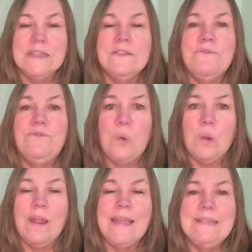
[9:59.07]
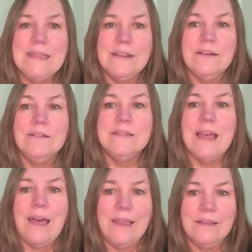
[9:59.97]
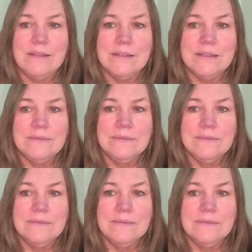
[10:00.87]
It's 4 identical tiles.